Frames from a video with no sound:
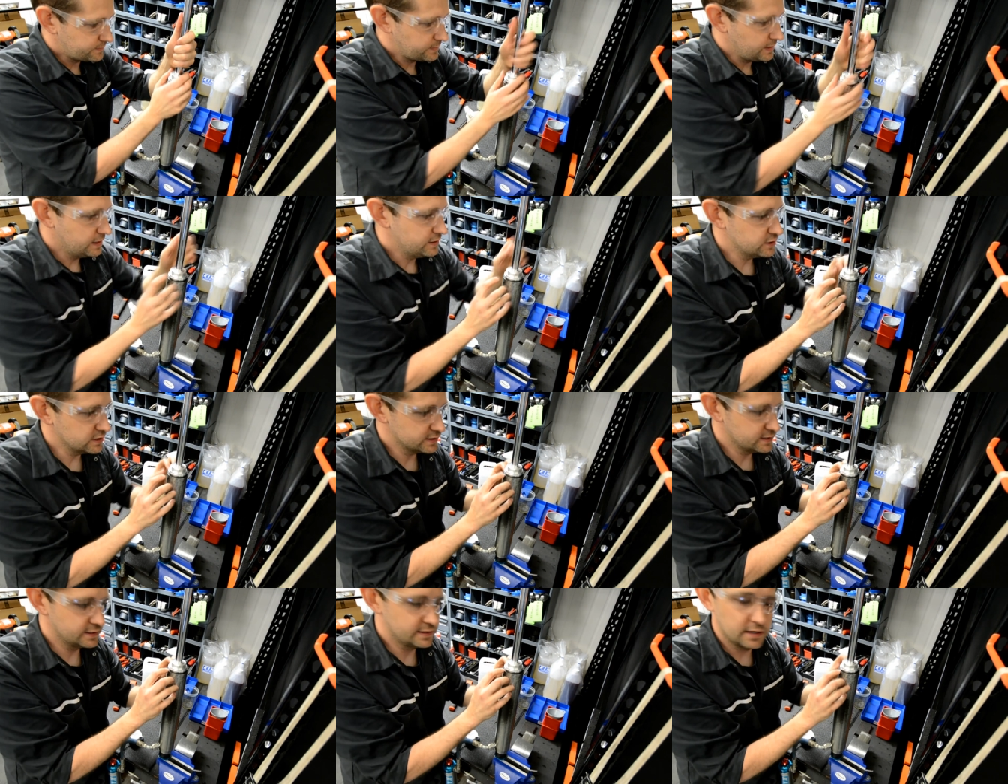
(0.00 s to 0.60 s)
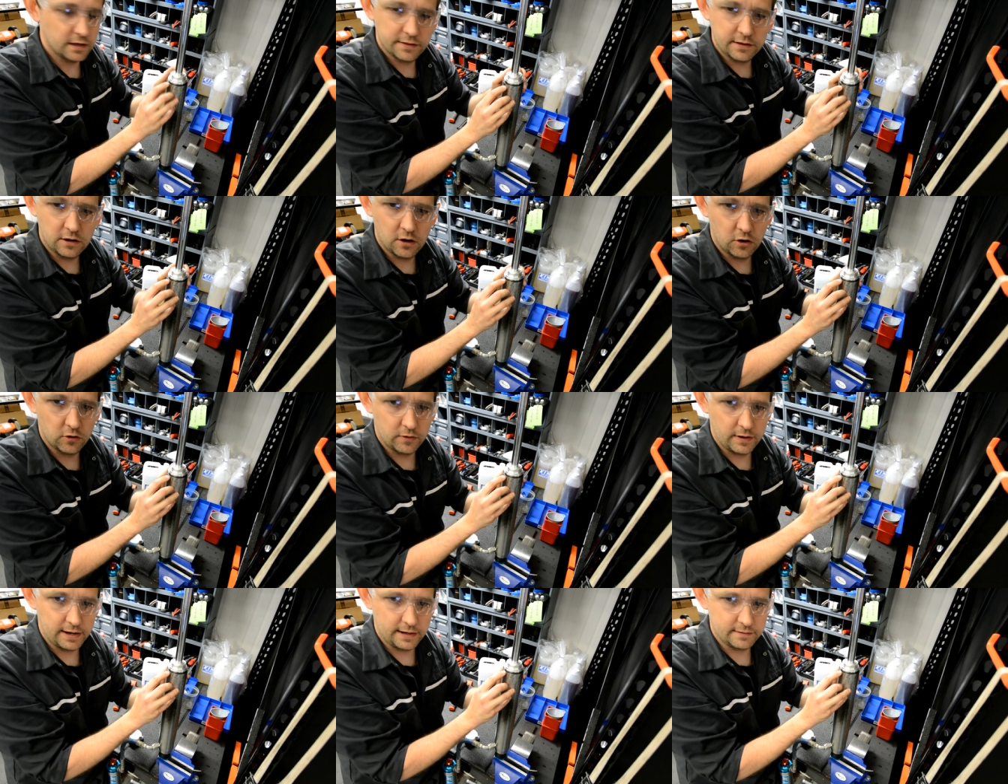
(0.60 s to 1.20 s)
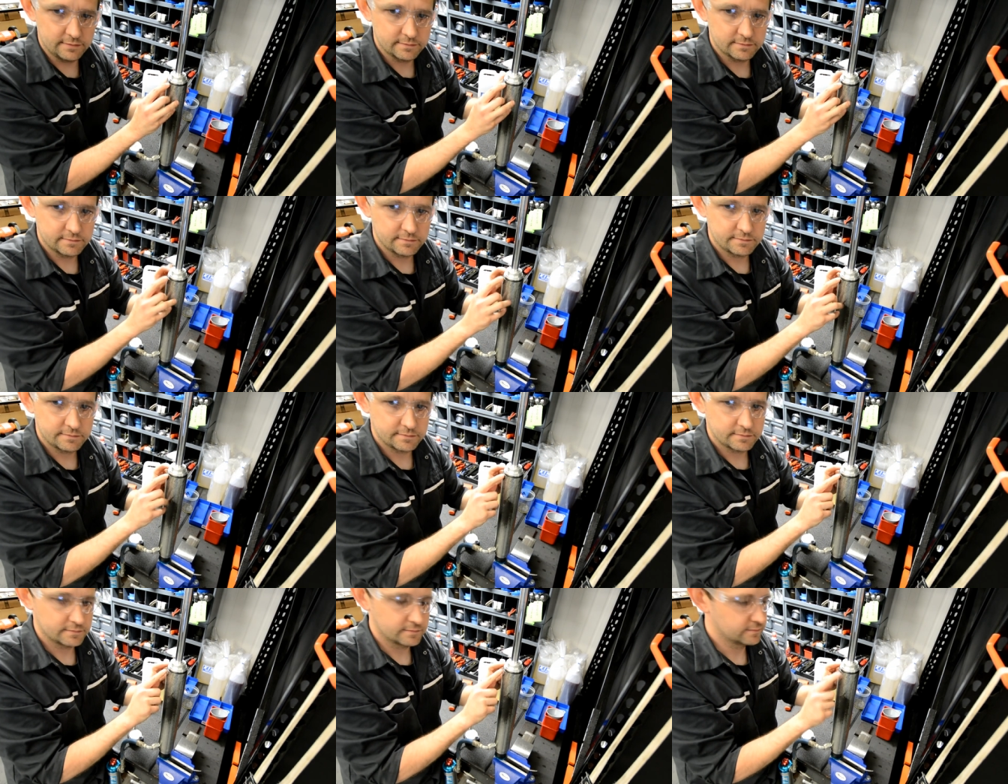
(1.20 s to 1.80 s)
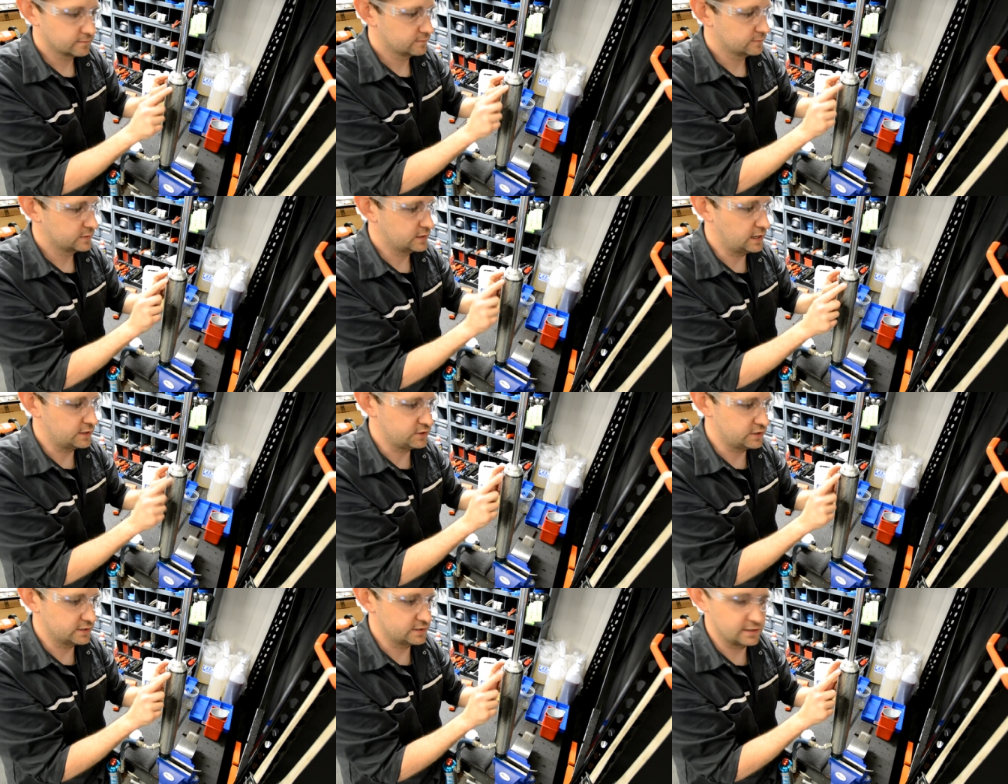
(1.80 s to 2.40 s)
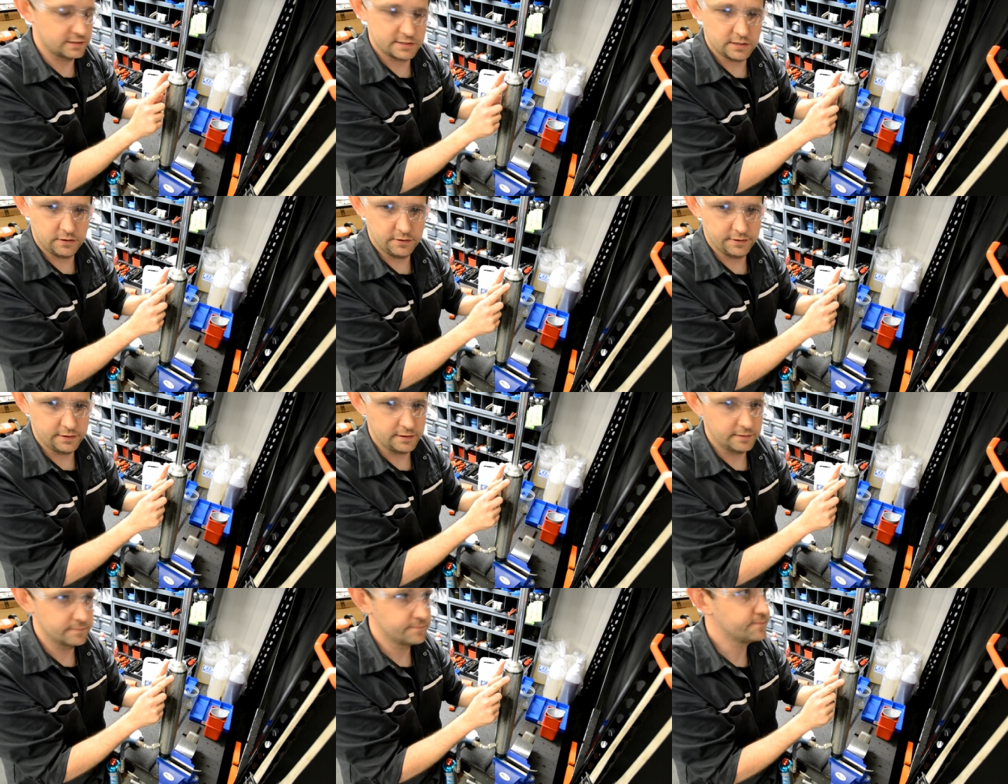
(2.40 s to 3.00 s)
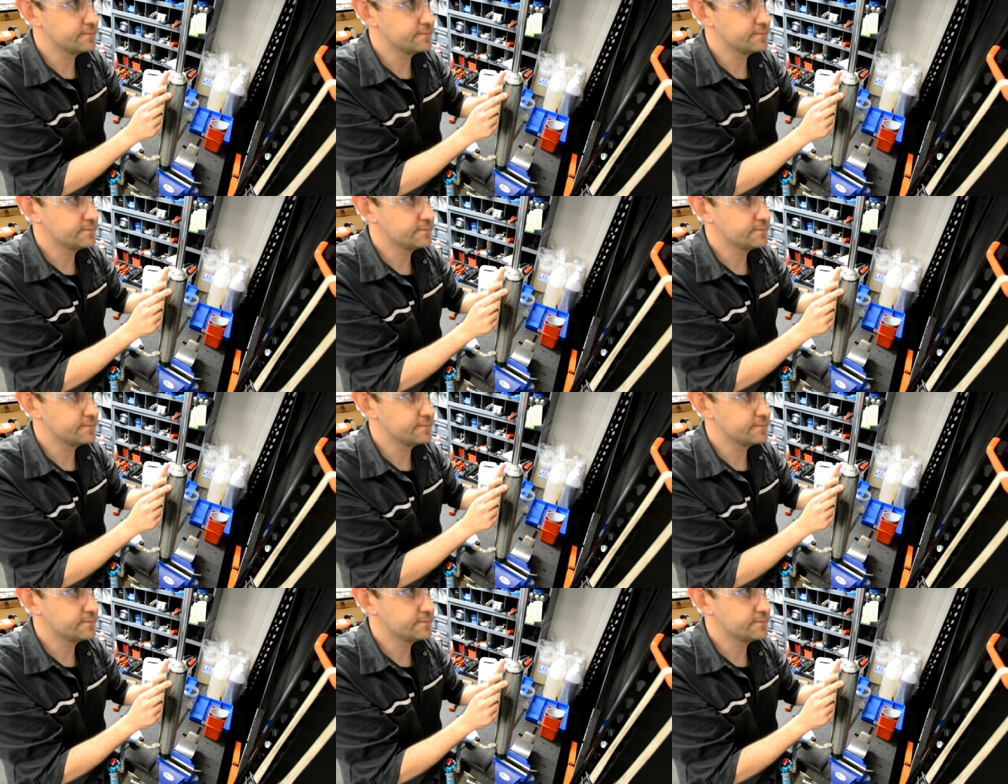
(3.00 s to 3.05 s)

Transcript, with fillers: just until the O-ring touches the cylinder.